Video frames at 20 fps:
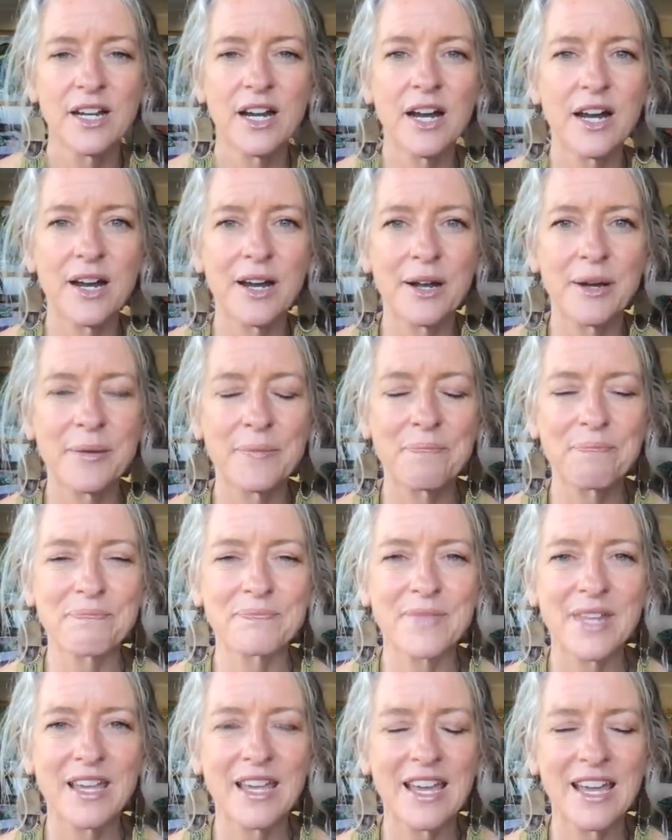
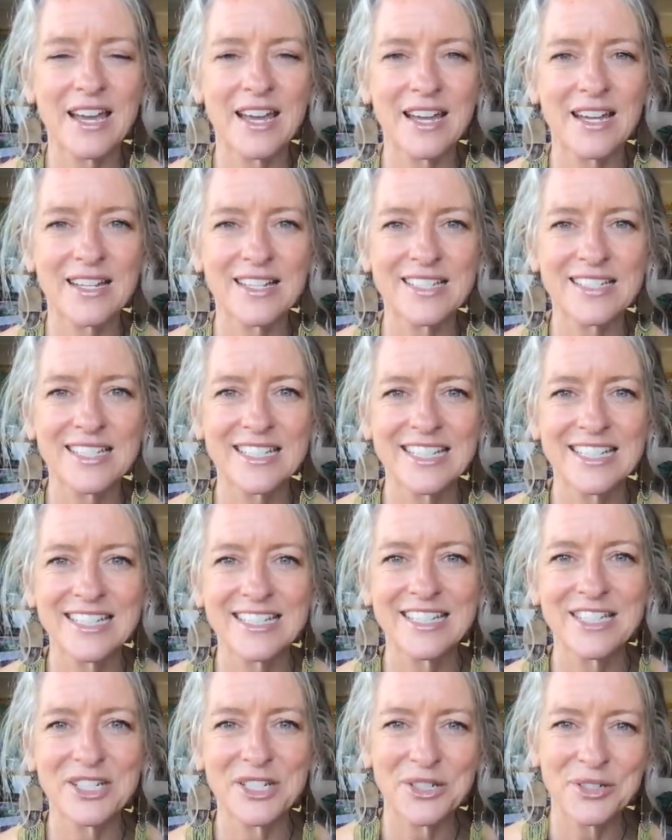um, and
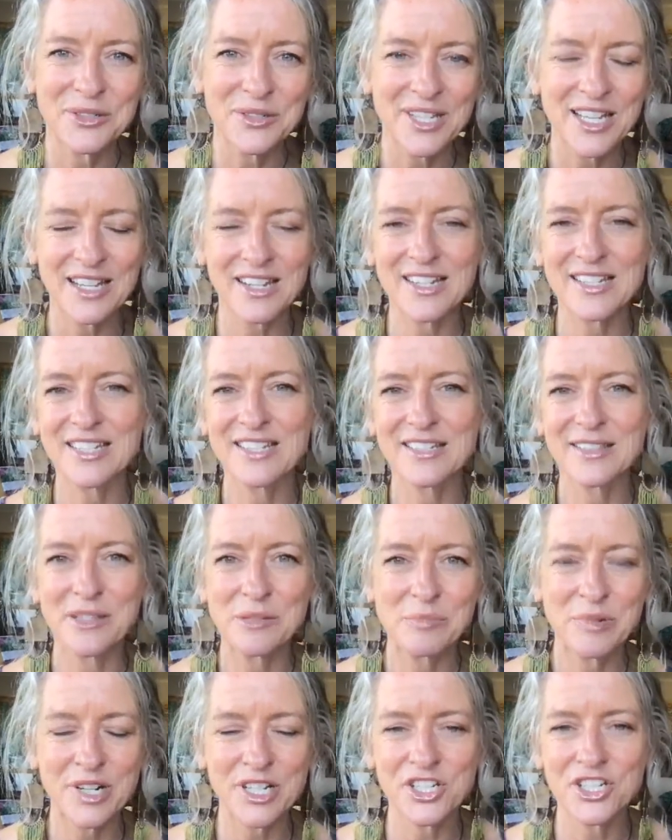you know get the
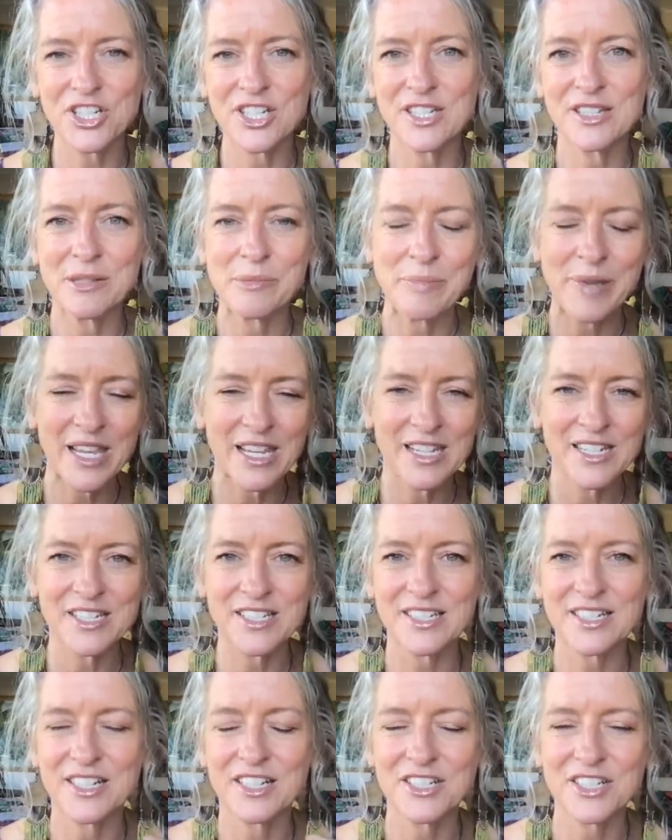brush and the paint
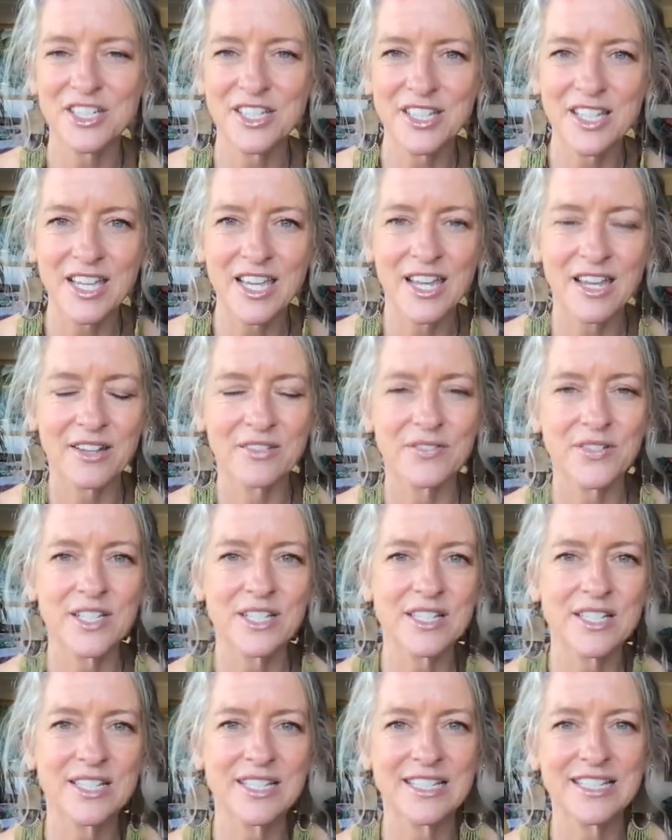and onto the
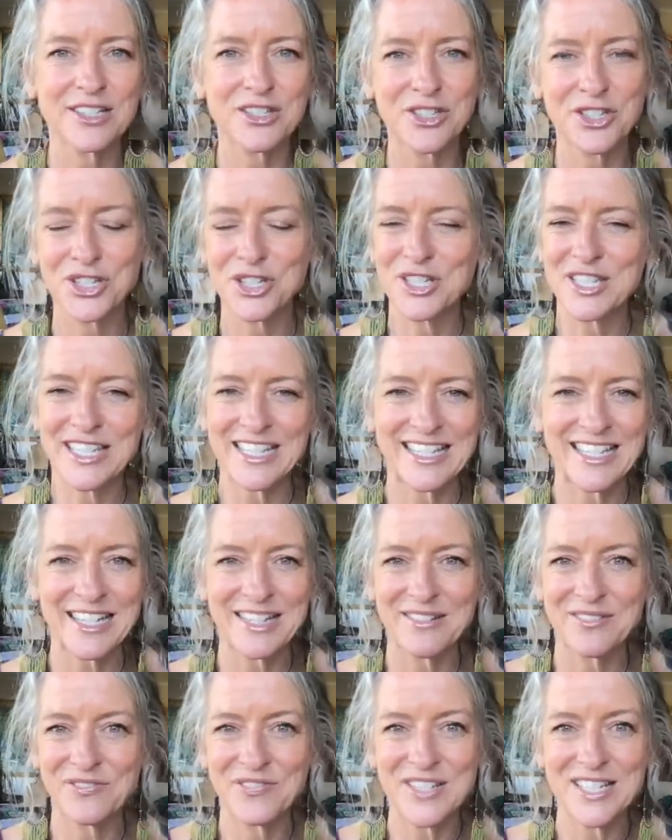canvas it's just like
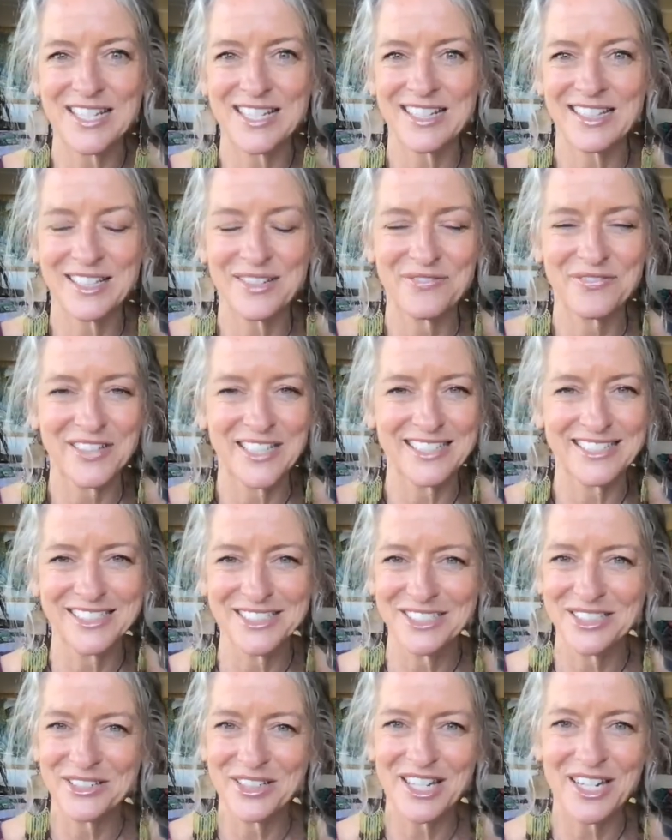getting physically fit you
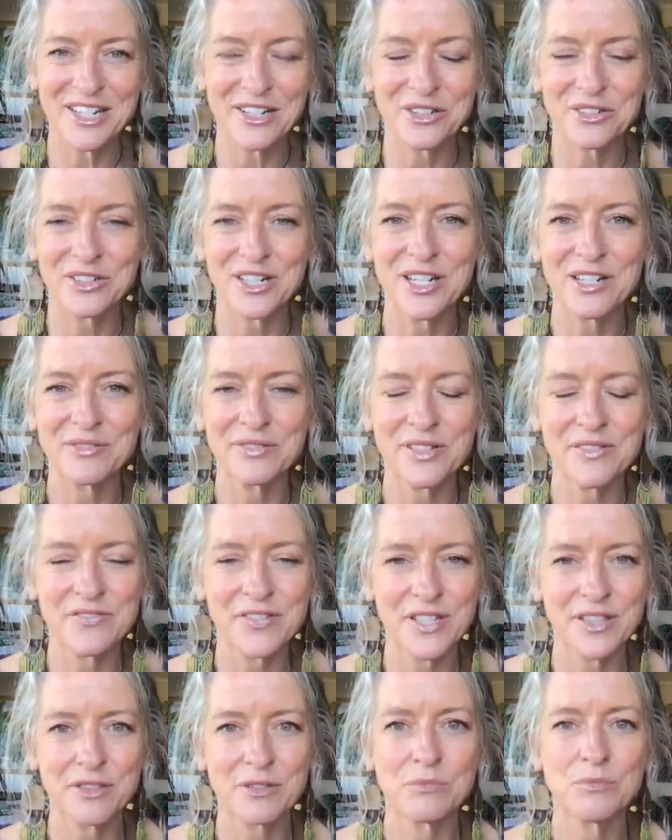know getting creatively
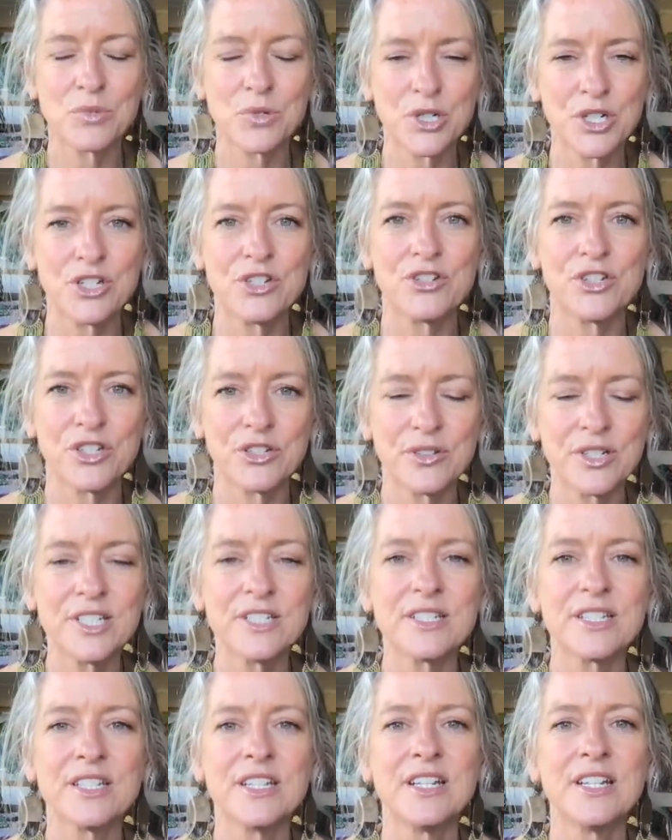fit the more you do
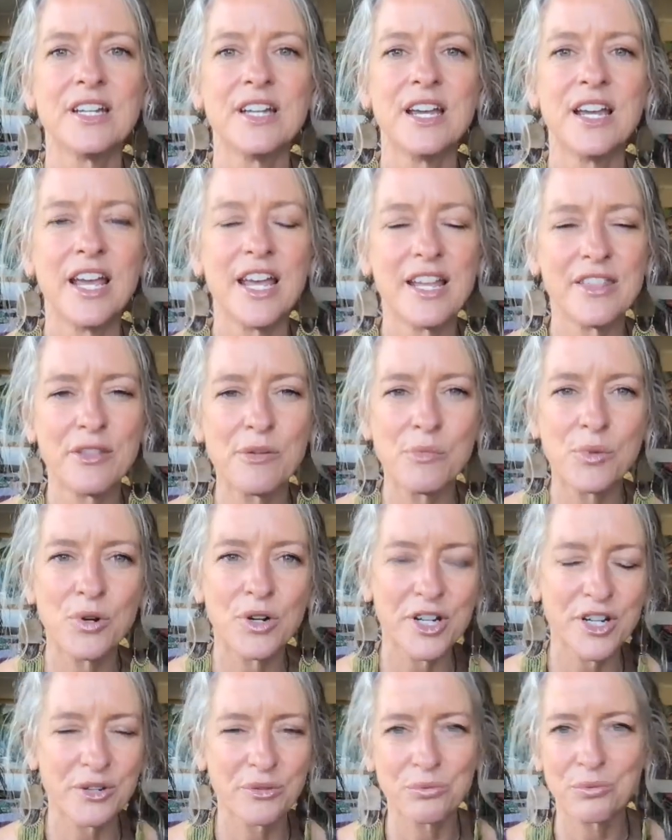it and the
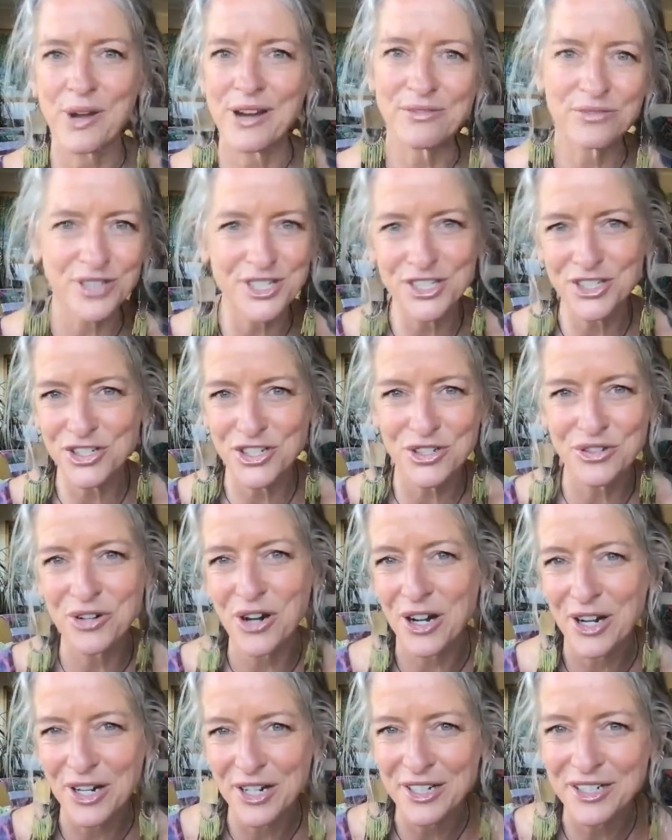more irreverent you
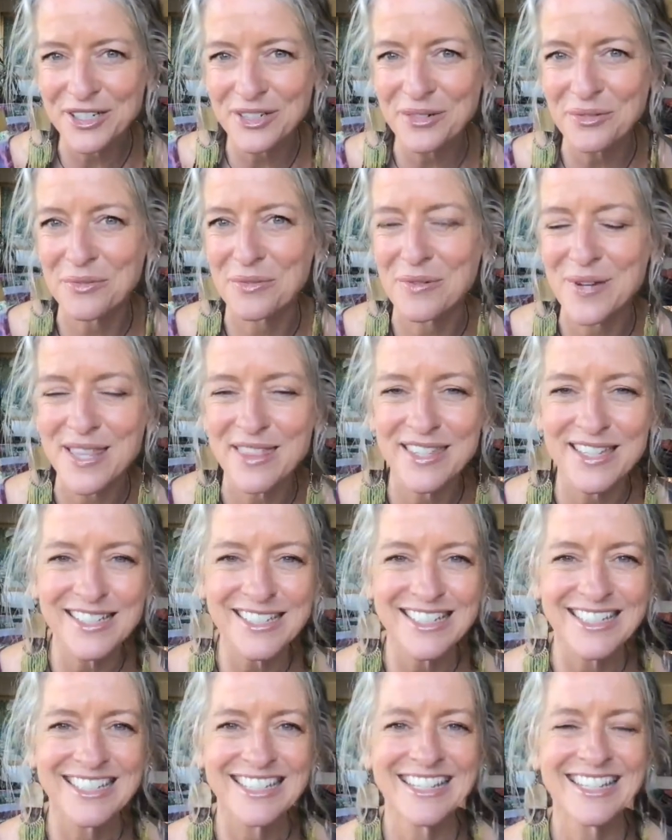are with
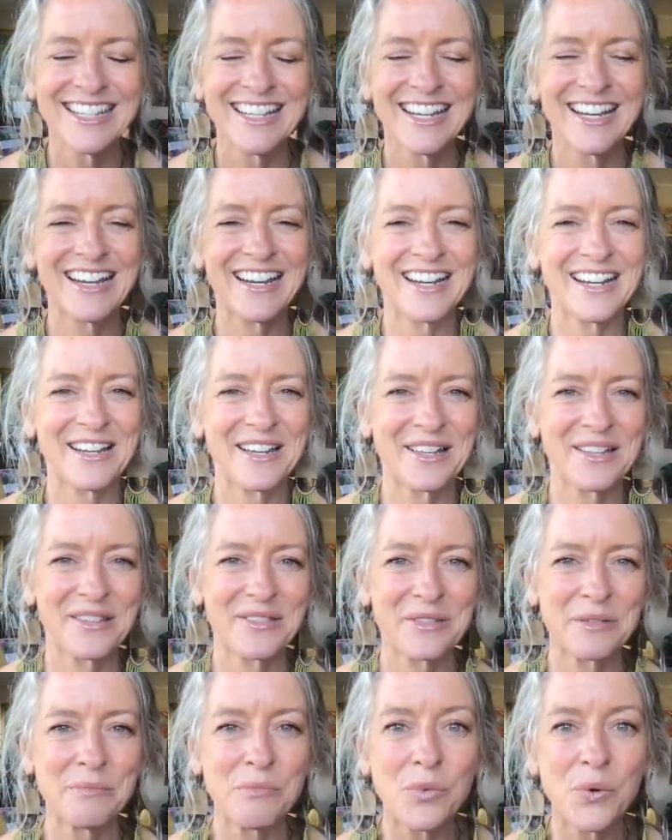it uh,
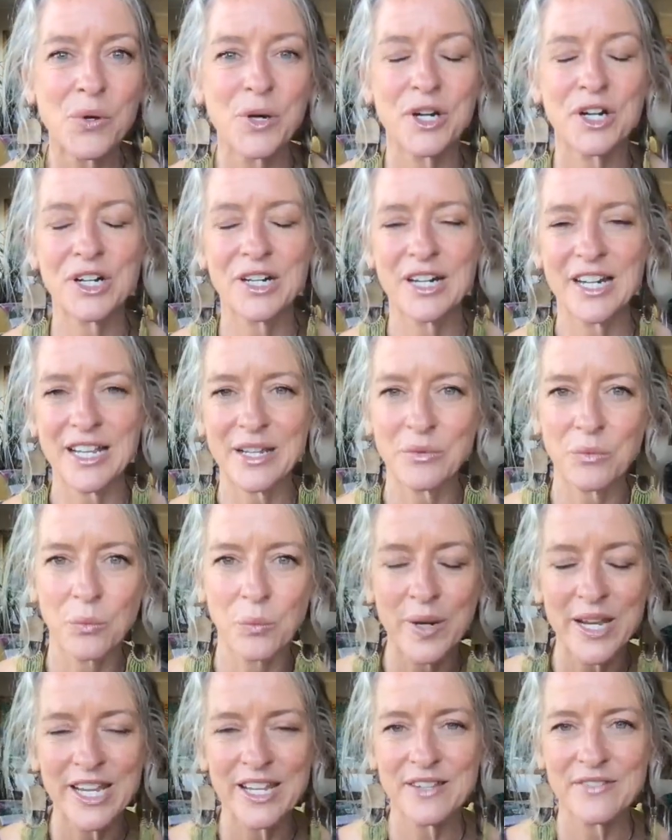the more it
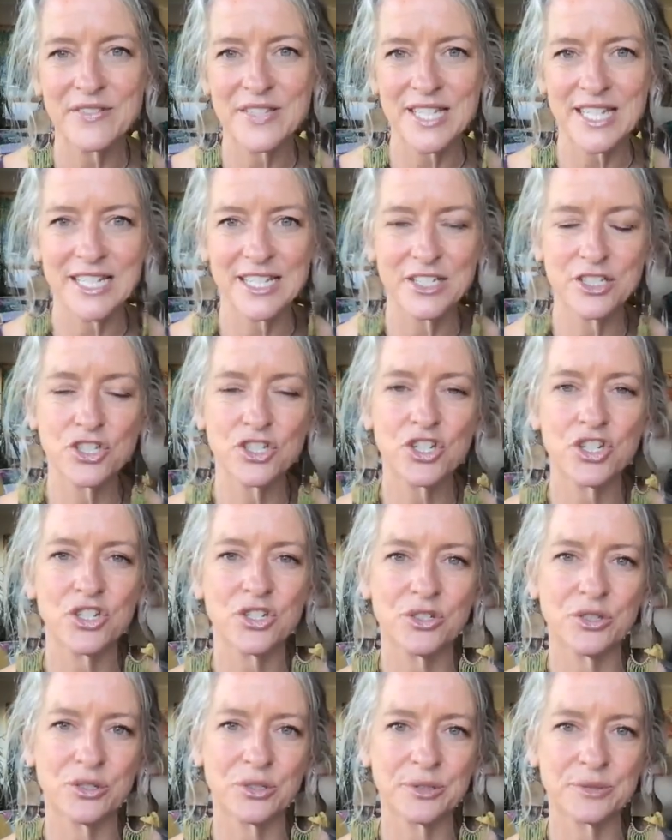weaves
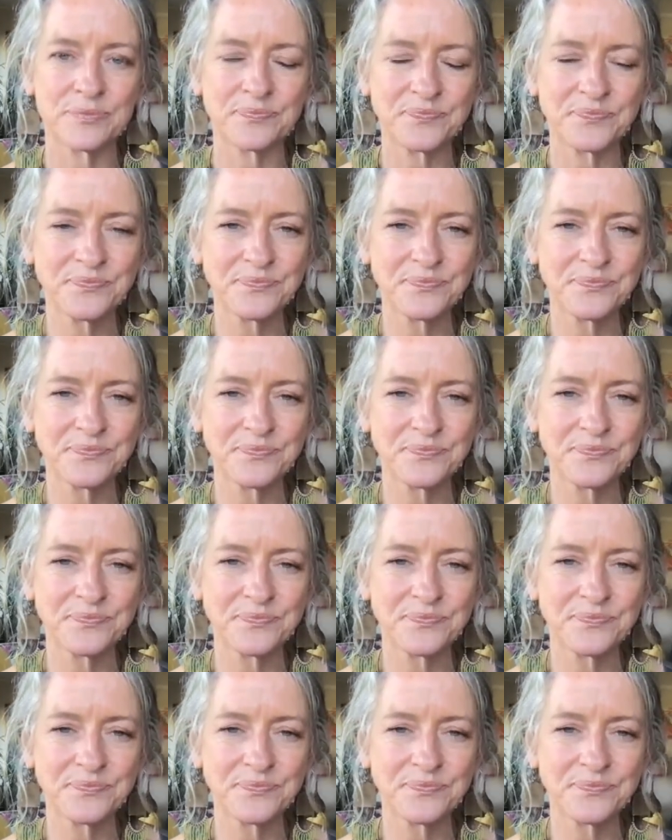into